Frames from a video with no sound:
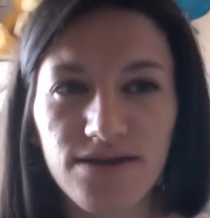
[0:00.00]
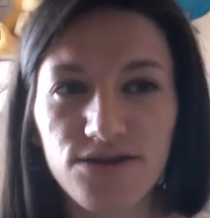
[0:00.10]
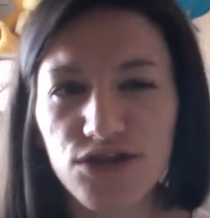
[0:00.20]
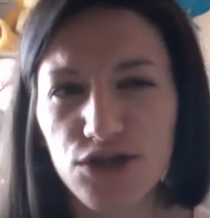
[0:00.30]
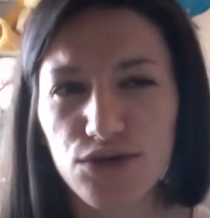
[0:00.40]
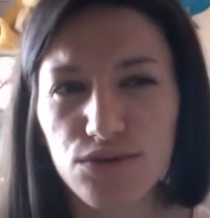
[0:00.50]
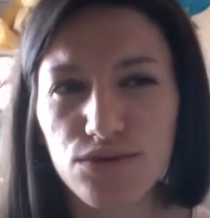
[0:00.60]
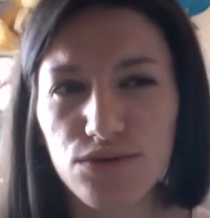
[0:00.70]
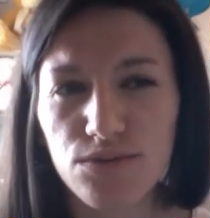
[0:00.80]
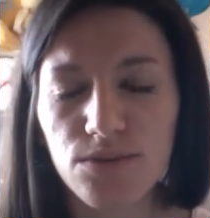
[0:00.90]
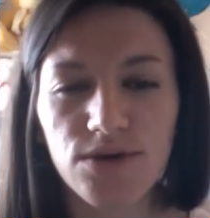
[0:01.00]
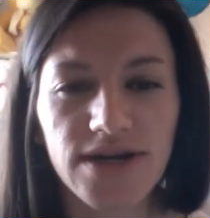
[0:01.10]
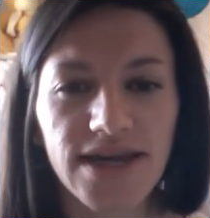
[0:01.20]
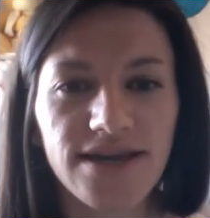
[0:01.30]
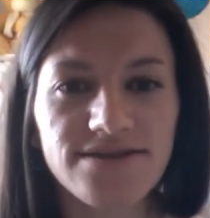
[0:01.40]
2 more
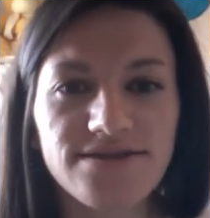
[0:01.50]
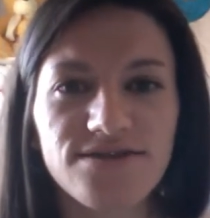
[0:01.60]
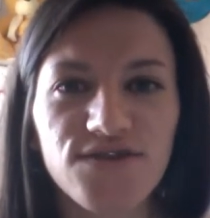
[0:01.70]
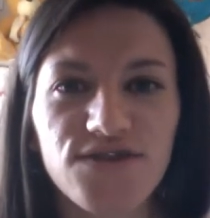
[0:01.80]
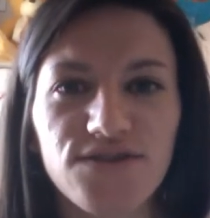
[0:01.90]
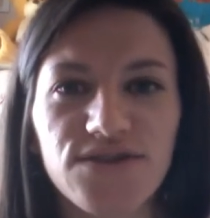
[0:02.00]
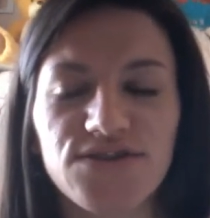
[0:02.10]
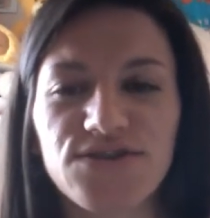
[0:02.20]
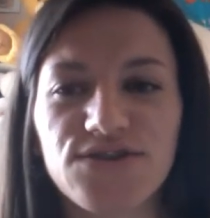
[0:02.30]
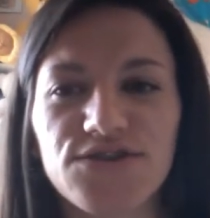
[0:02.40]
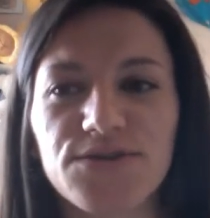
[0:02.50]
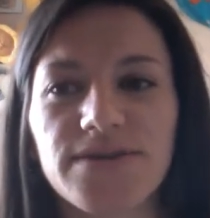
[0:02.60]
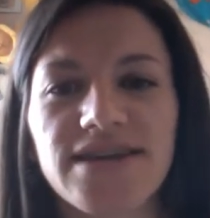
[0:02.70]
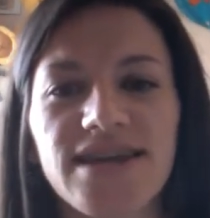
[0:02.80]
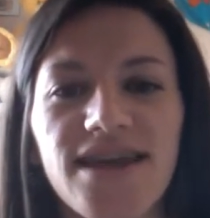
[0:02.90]
days until the surgery.